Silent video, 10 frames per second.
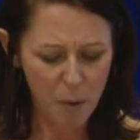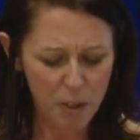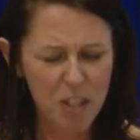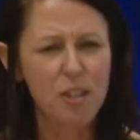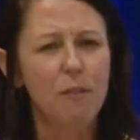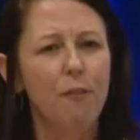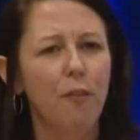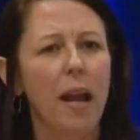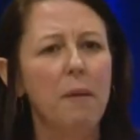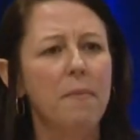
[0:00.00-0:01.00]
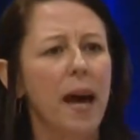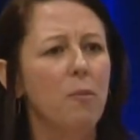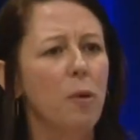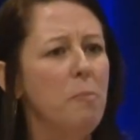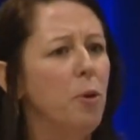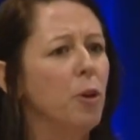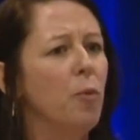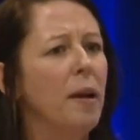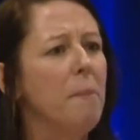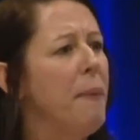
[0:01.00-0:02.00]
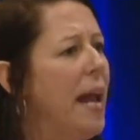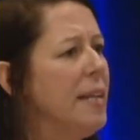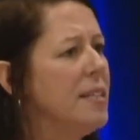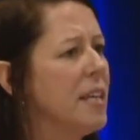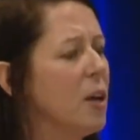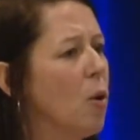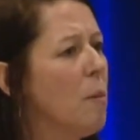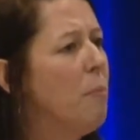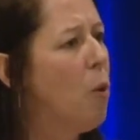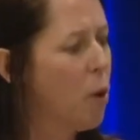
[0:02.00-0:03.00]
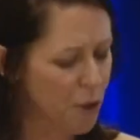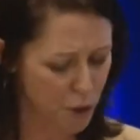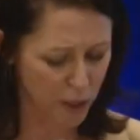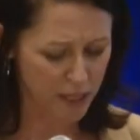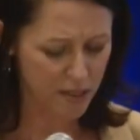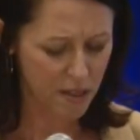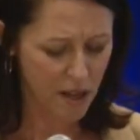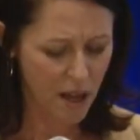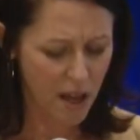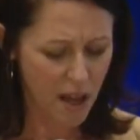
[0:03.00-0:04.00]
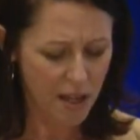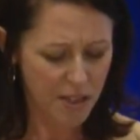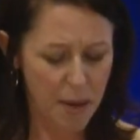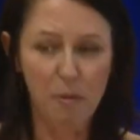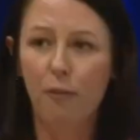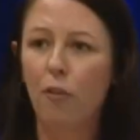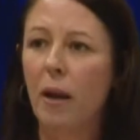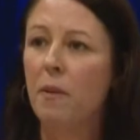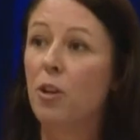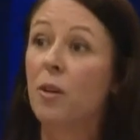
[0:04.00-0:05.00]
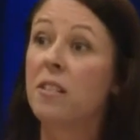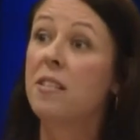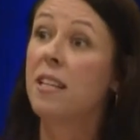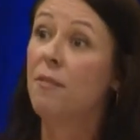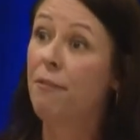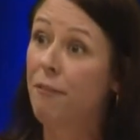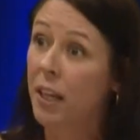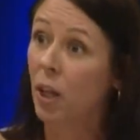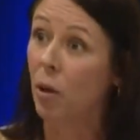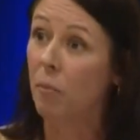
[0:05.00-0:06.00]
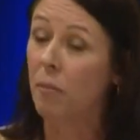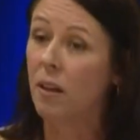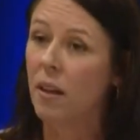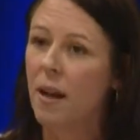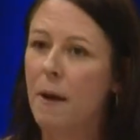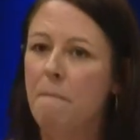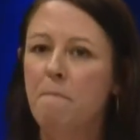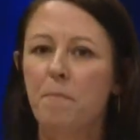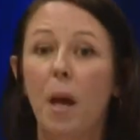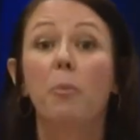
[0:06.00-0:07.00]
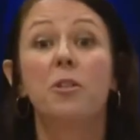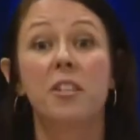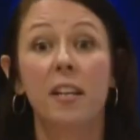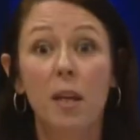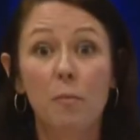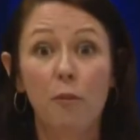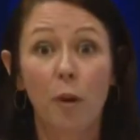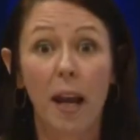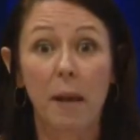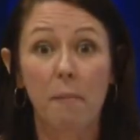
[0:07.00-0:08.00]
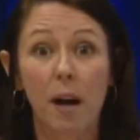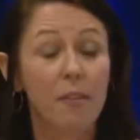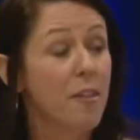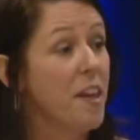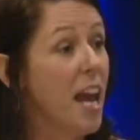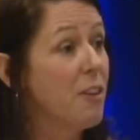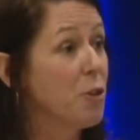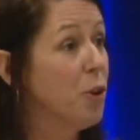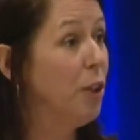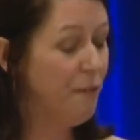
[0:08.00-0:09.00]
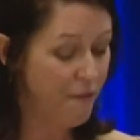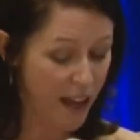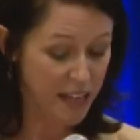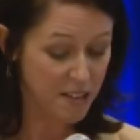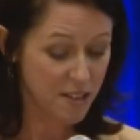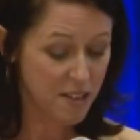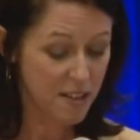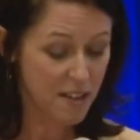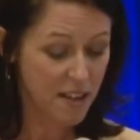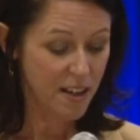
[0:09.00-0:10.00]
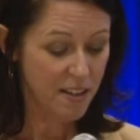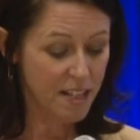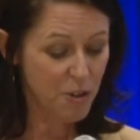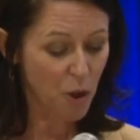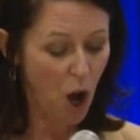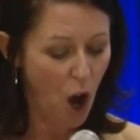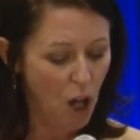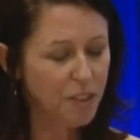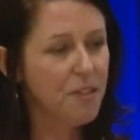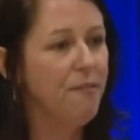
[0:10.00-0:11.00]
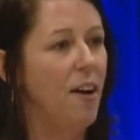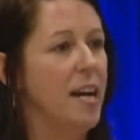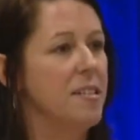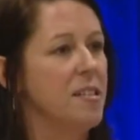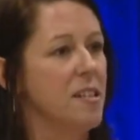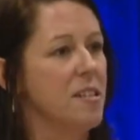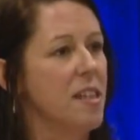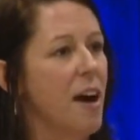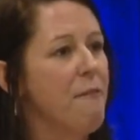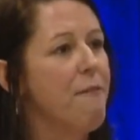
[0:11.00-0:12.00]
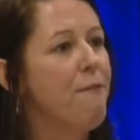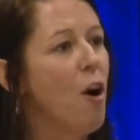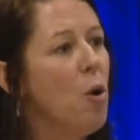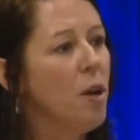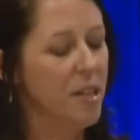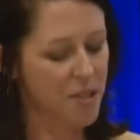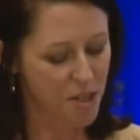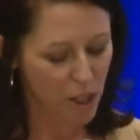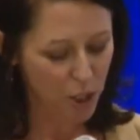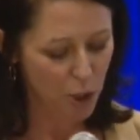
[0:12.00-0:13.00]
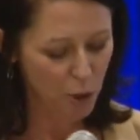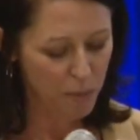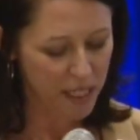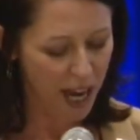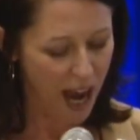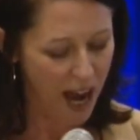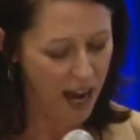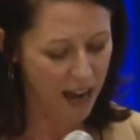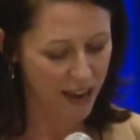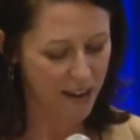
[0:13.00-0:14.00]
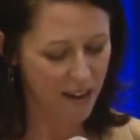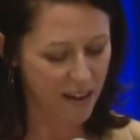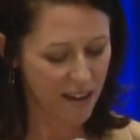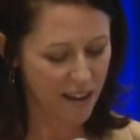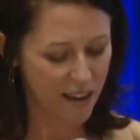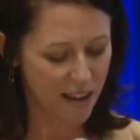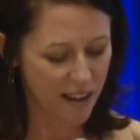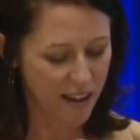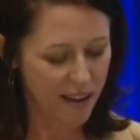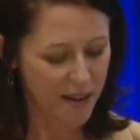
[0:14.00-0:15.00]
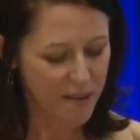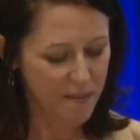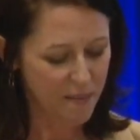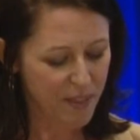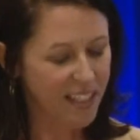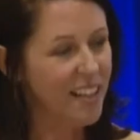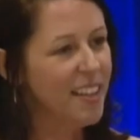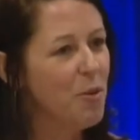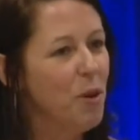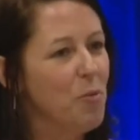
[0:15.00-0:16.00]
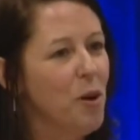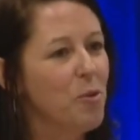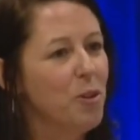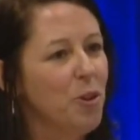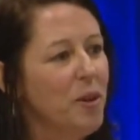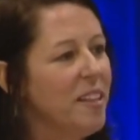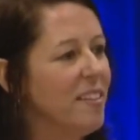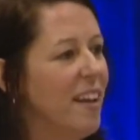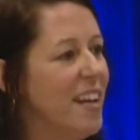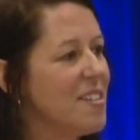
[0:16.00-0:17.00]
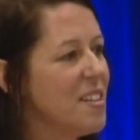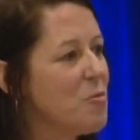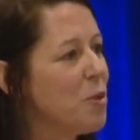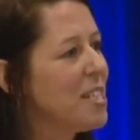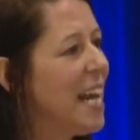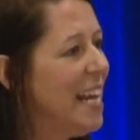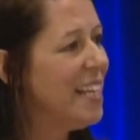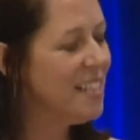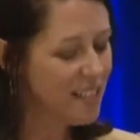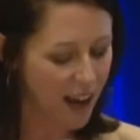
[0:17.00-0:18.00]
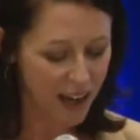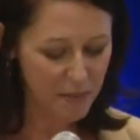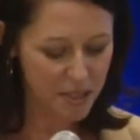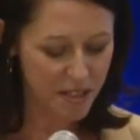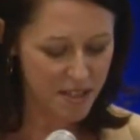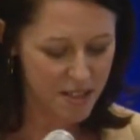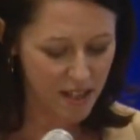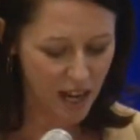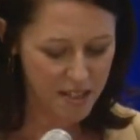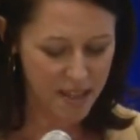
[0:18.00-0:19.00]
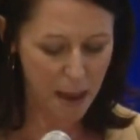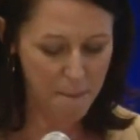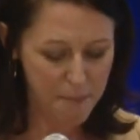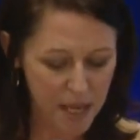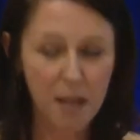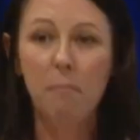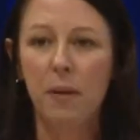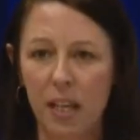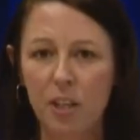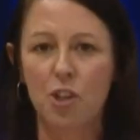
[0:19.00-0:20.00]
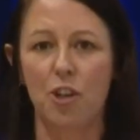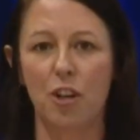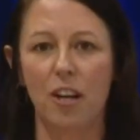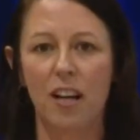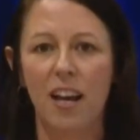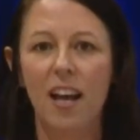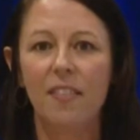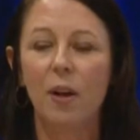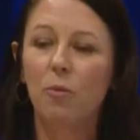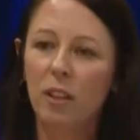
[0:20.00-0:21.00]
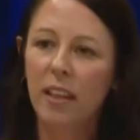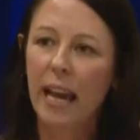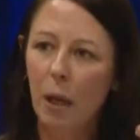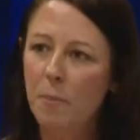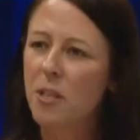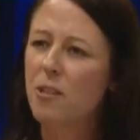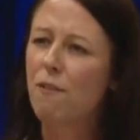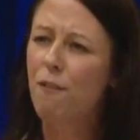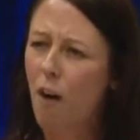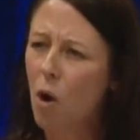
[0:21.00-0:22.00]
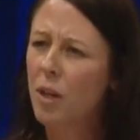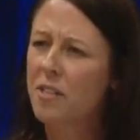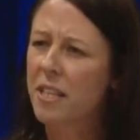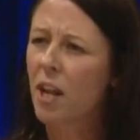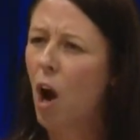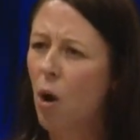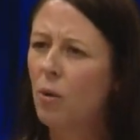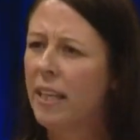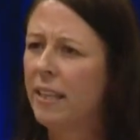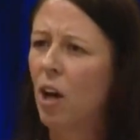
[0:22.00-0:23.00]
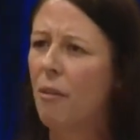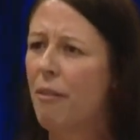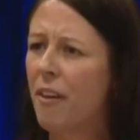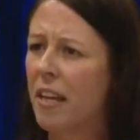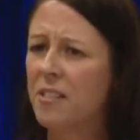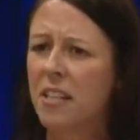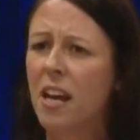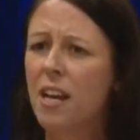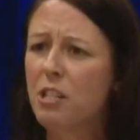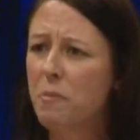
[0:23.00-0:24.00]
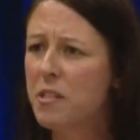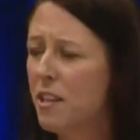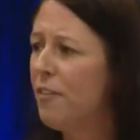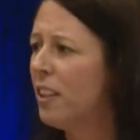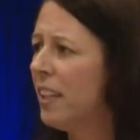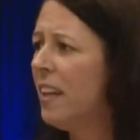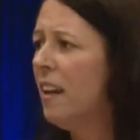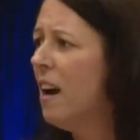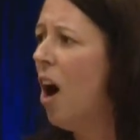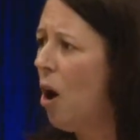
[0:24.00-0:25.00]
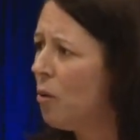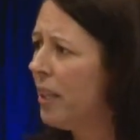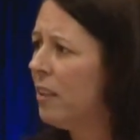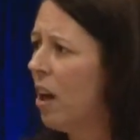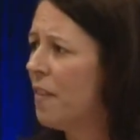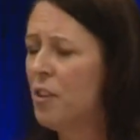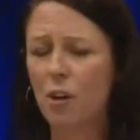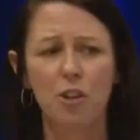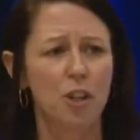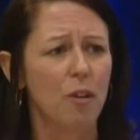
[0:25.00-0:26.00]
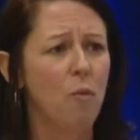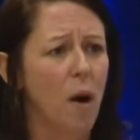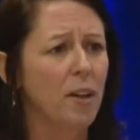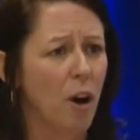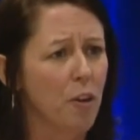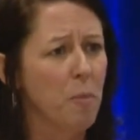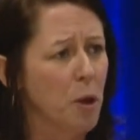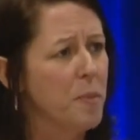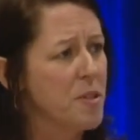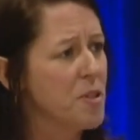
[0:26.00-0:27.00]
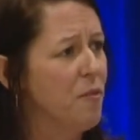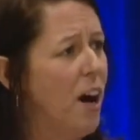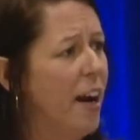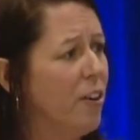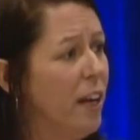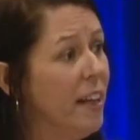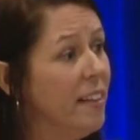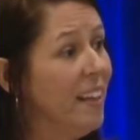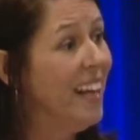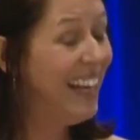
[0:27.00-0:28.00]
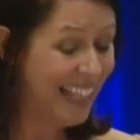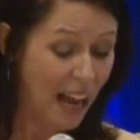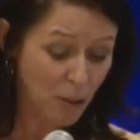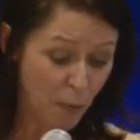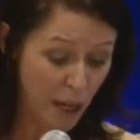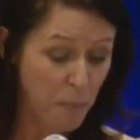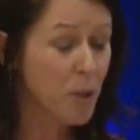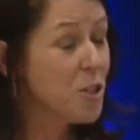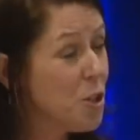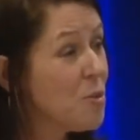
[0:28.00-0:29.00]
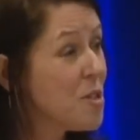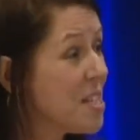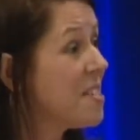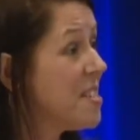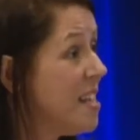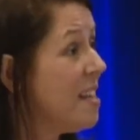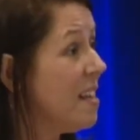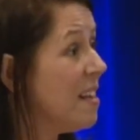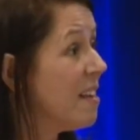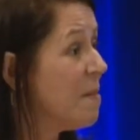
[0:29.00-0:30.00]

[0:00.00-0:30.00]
which is the frame that we put around a painting or a portrait, type of frame that you can see in film, a proscenium frame of a theatrical event. These are all devices that focus the human eye. And I think what we're doing today is we're taking time to discuss that big picture that really helps us focus and hone in on things, and specifically hone in on the notion of what are the purposes of higher ed and how can we help our students succeed.